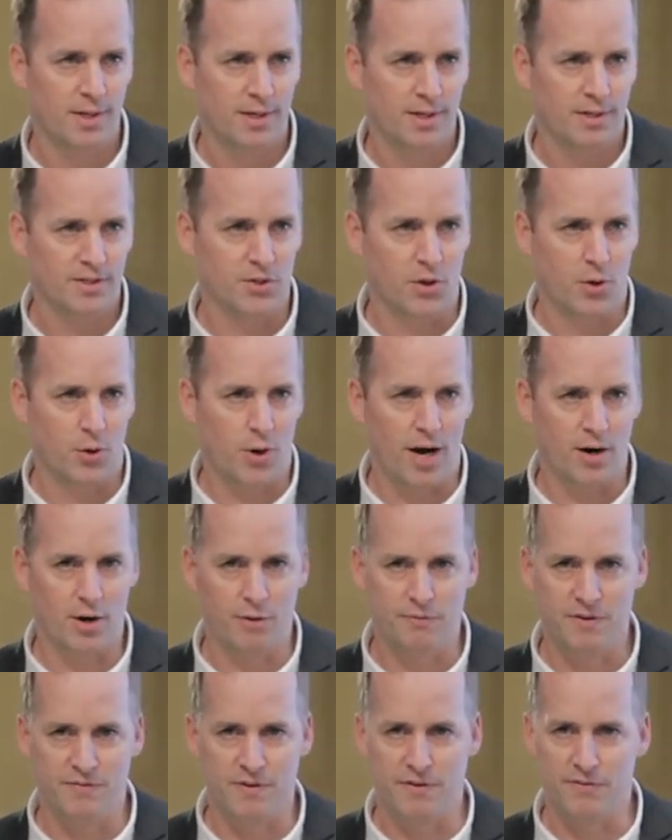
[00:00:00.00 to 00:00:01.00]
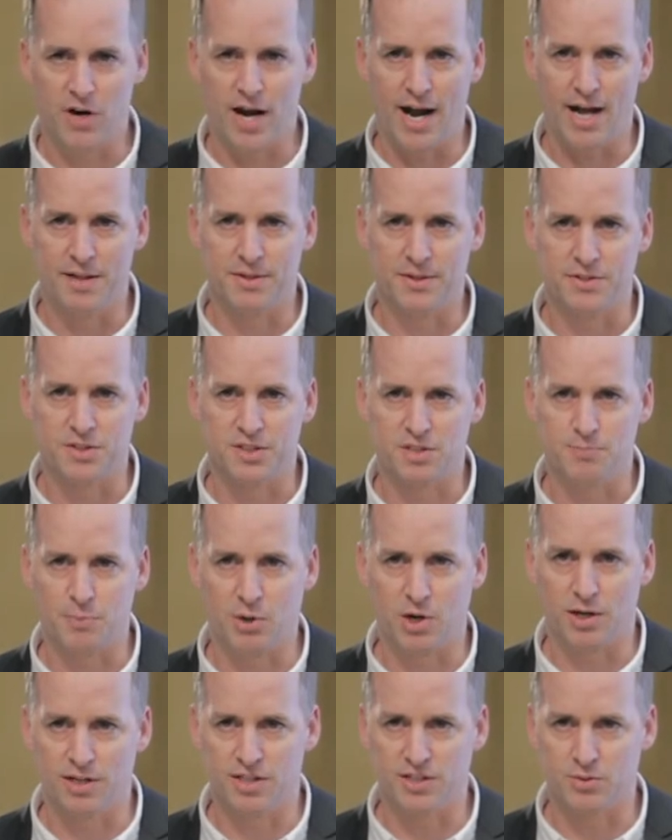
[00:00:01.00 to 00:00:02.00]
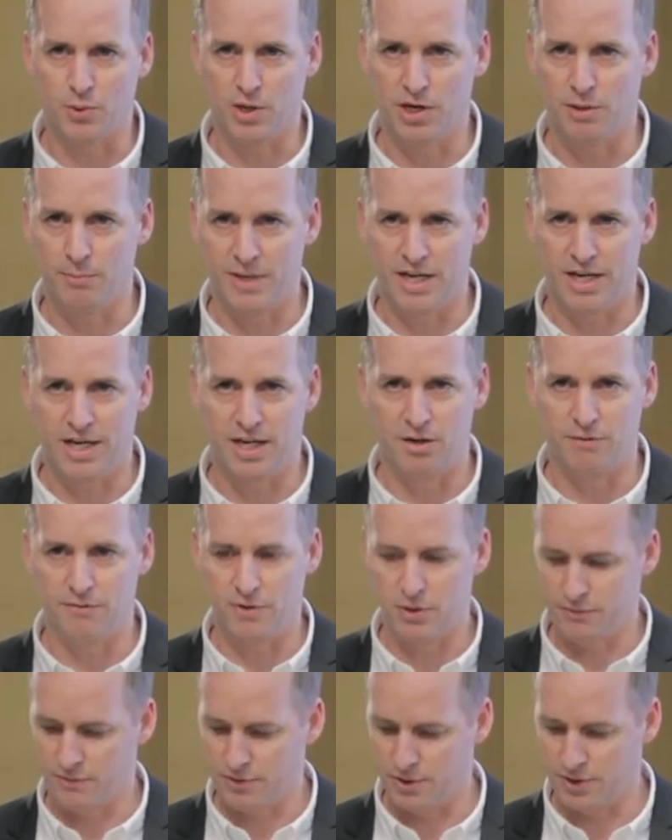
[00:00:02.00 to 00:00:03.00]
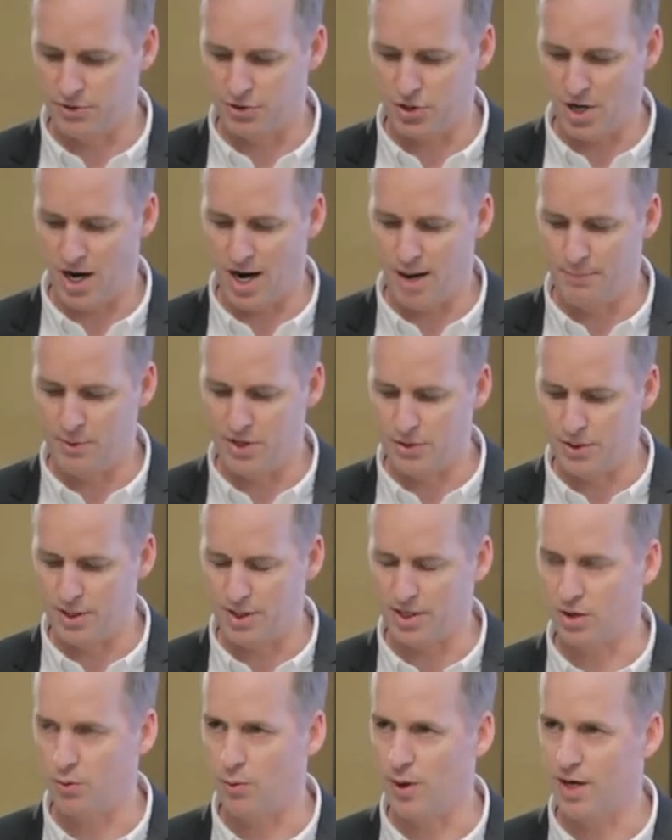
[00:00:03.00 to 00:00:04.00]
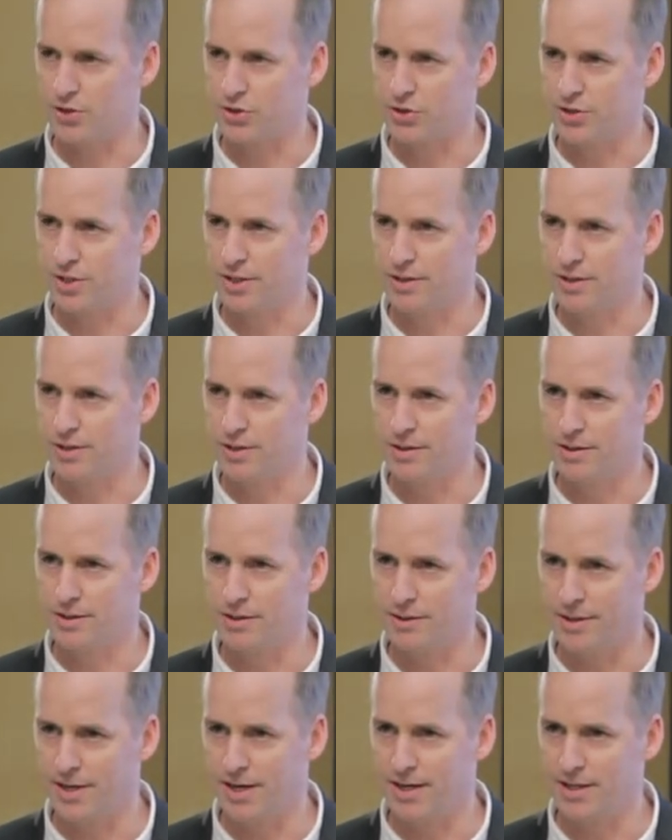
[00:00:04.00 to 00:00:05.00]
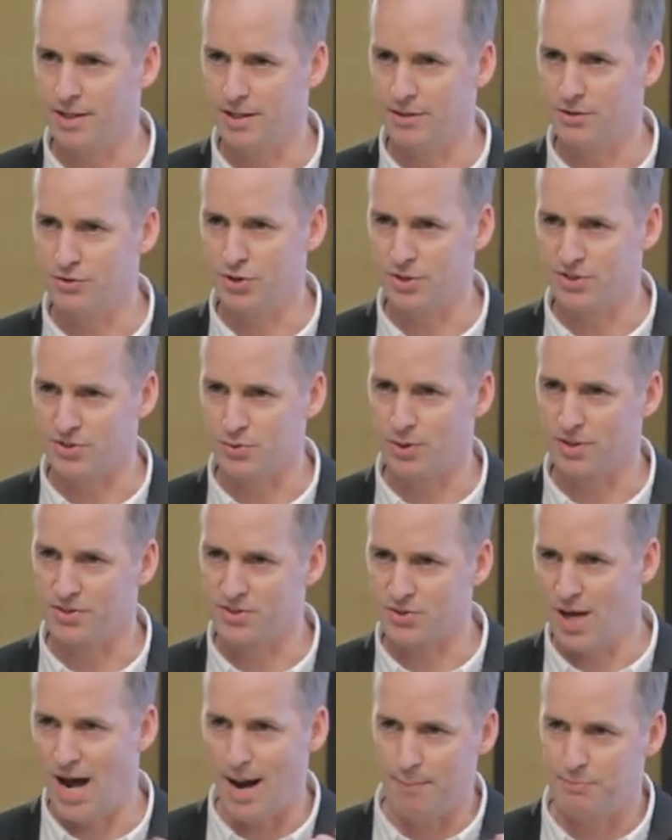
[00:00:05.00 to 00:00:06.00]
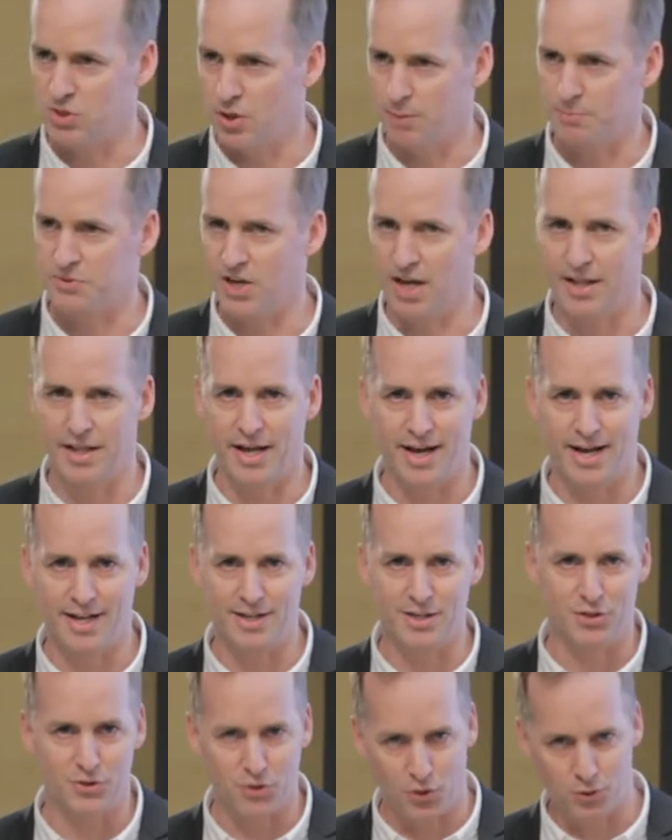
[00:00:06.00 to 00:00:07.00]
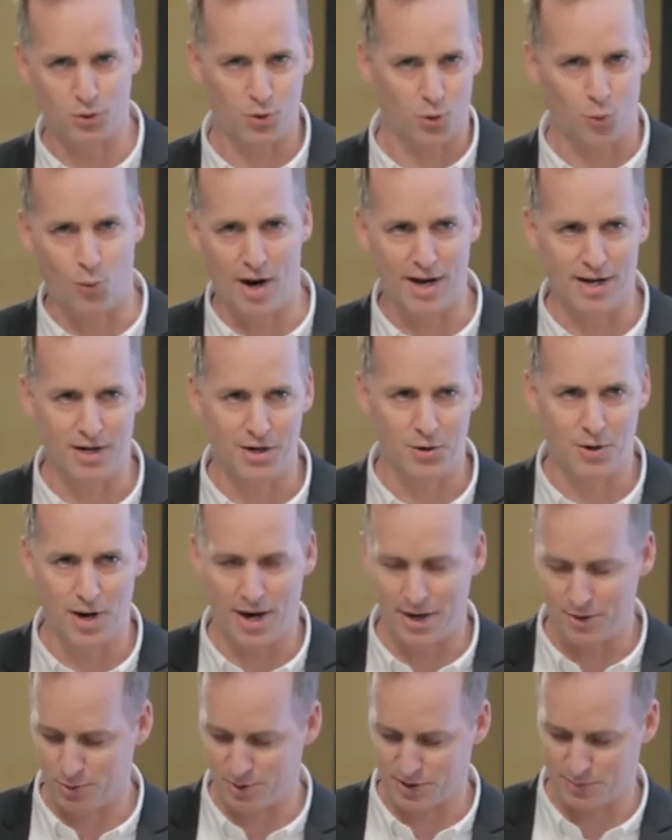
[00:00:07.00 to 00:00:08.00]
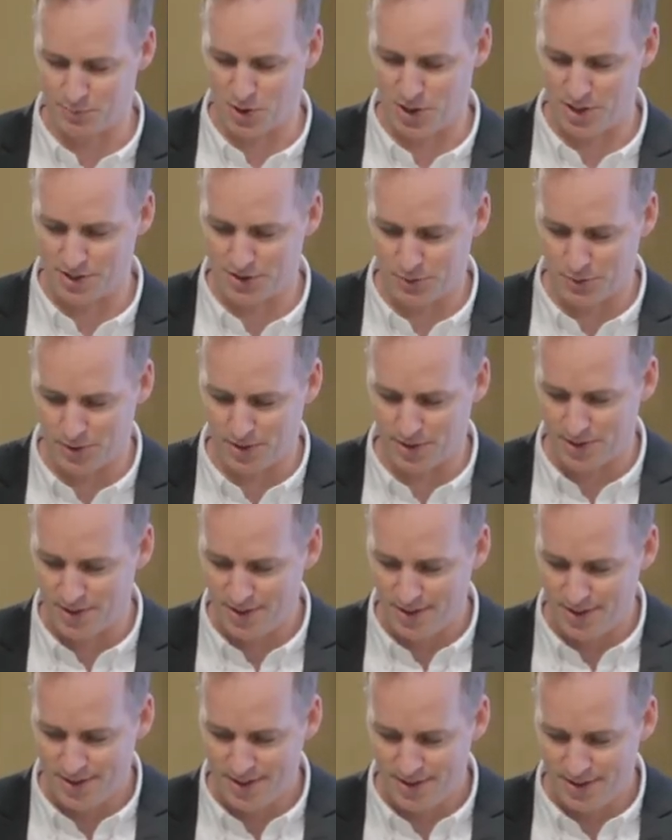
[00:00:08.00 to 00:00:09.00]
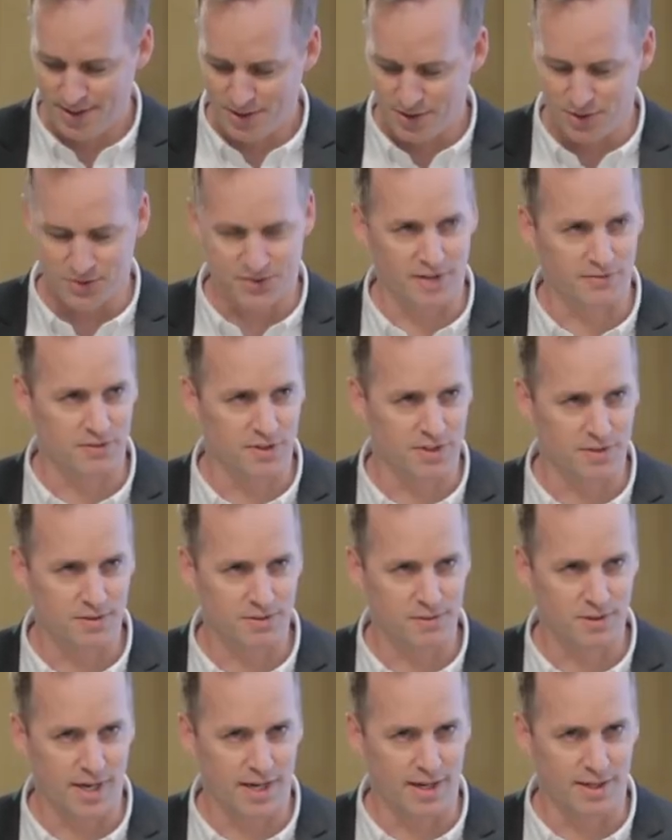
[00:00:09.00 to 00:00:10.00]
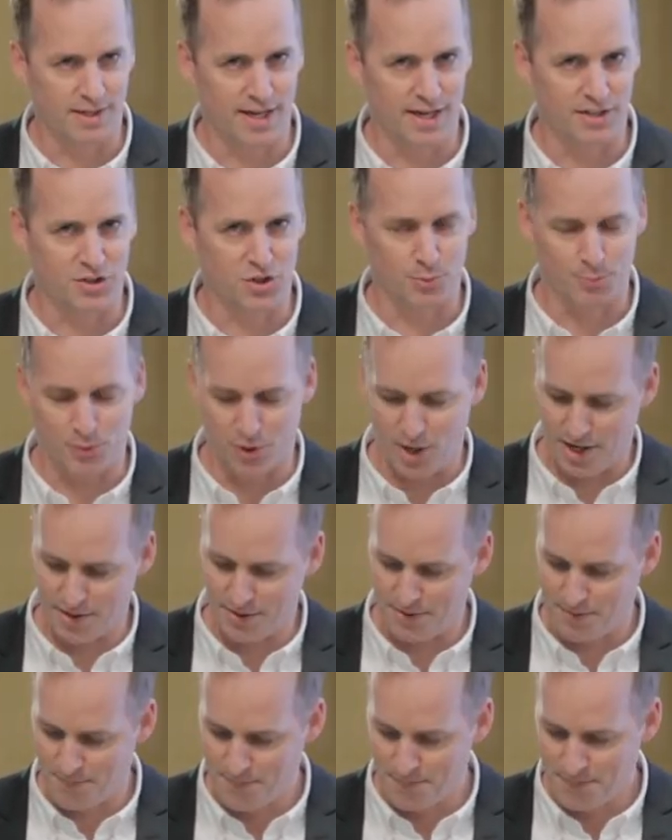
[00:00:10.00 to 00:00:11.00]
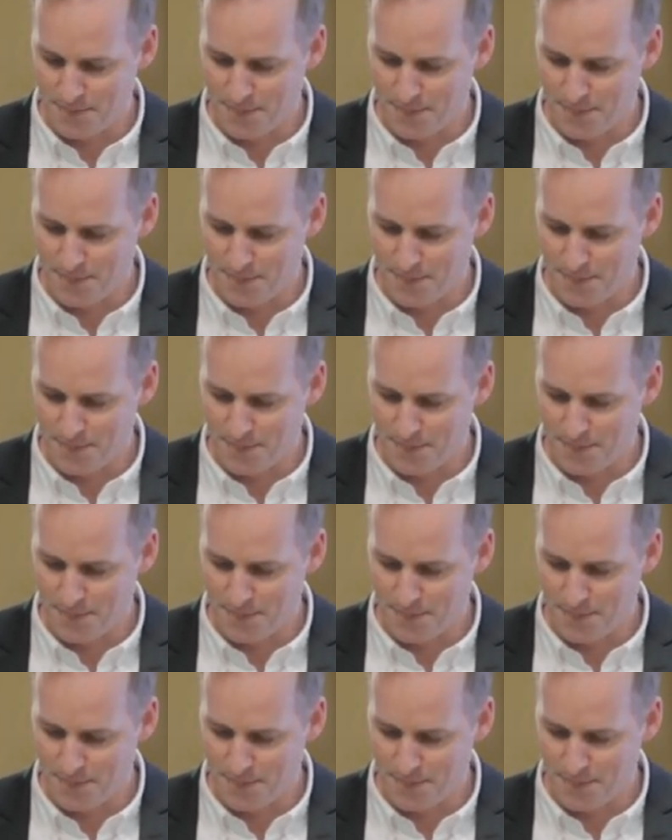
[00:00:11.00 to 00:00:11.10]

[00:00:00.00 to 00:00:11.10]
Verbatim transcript: So I don't know if you've ever had this experience where you're being interviewed for a job and you get a question that just sort of slaps you upside the head and you don't quite know how to respond to it. You just have to kind of catch your breath.